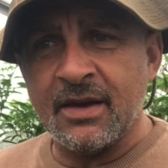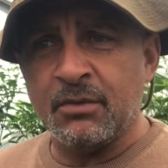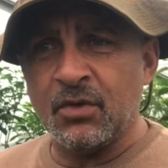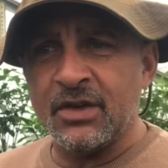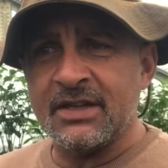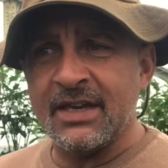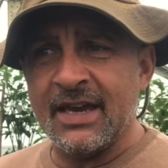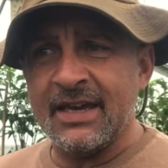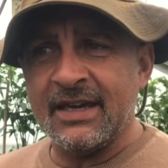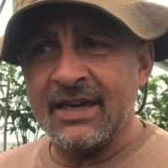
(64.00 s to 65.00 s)
I'm going to
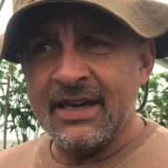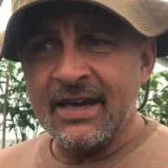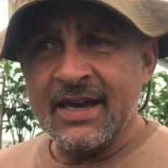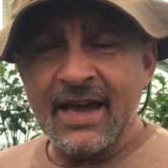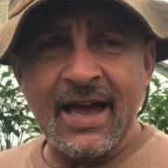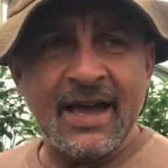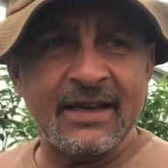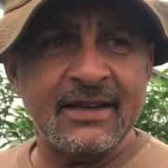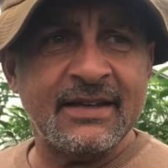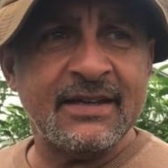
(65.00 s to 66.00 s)
take,
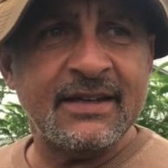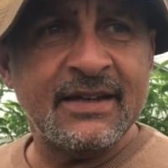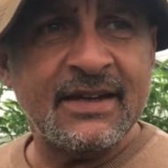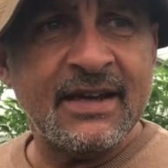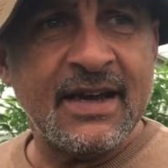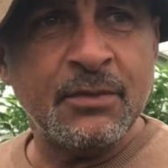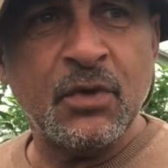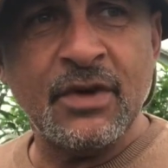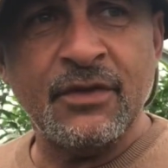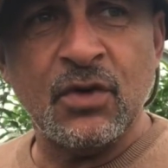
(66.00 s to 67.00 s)
and I'm going
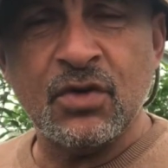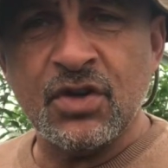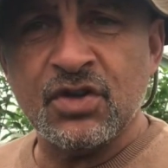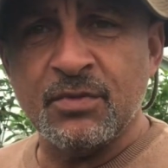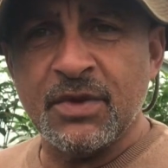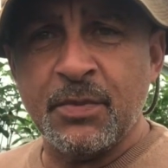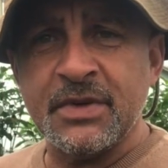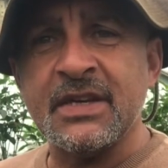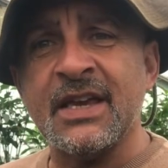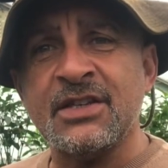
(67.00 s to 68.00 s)
to have a look at some of the
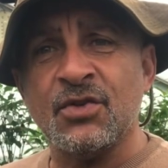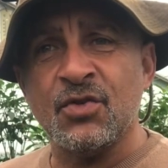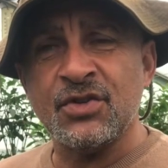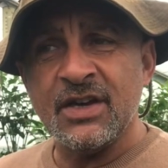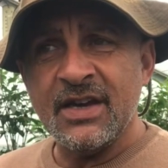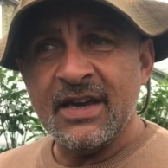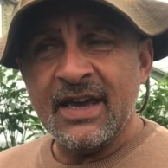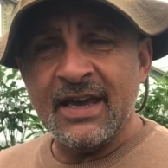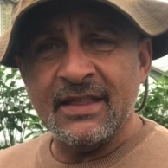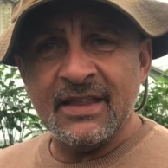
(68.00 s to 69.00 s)
potatoes
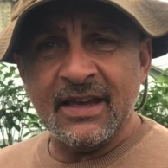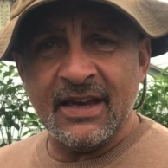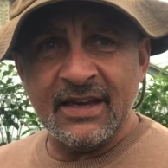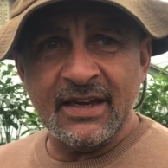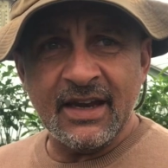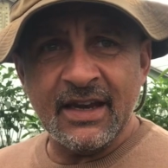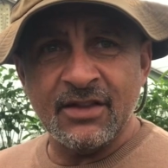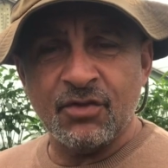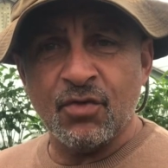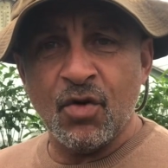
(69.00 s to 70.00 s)
in the
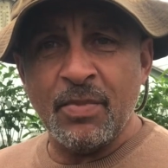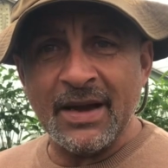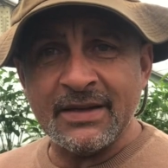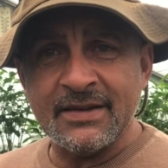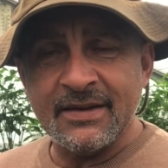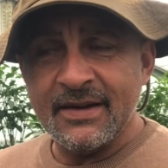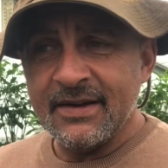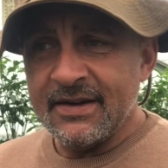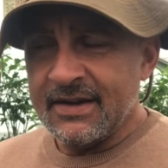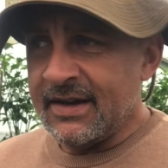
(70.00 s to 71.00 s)
grow bags,
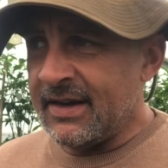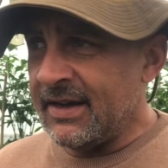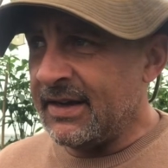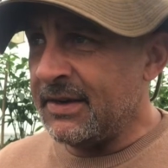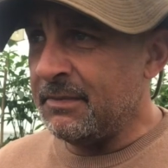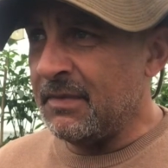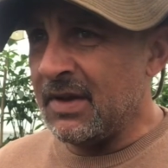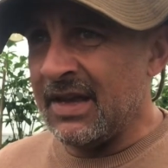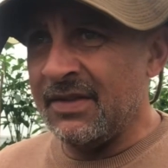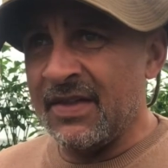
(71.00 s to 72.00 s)
and
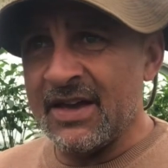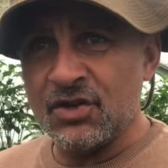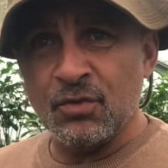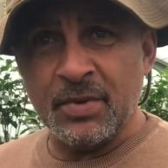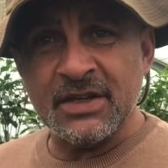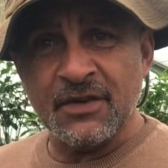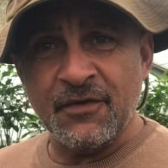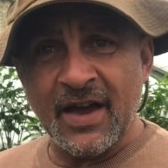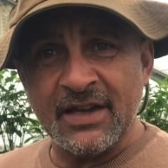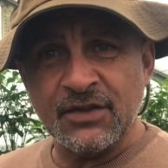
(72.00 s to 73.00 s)
that should be
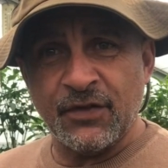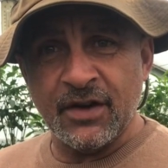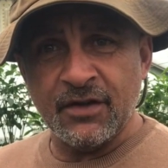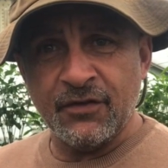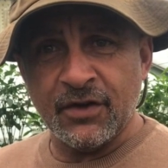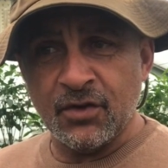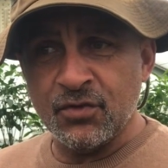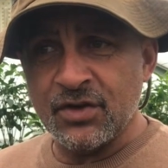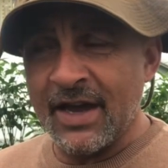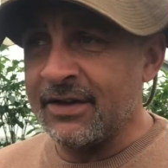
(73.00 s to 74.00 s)
suffice for
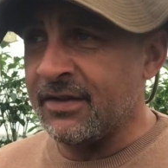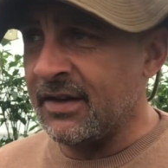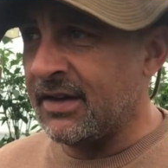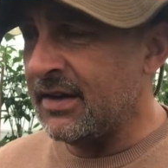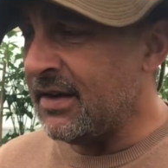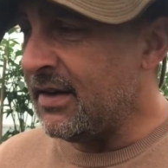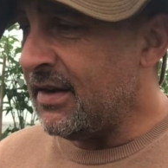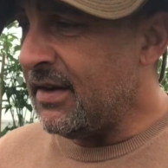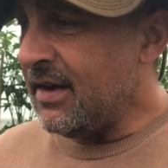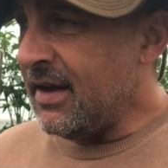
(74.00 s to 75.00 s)
lunch, I think.
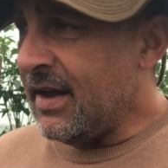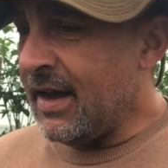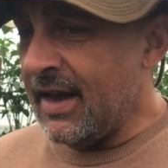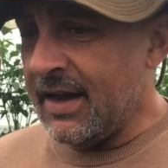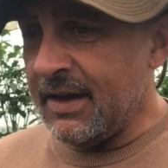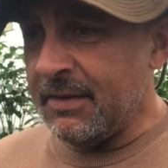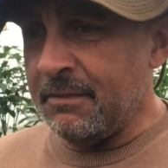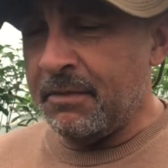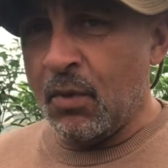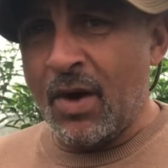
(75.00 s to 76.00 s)

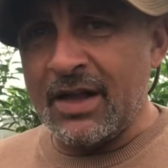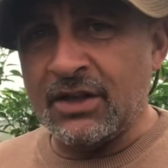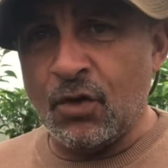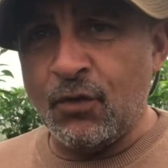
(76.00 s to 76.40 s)
But what I'll do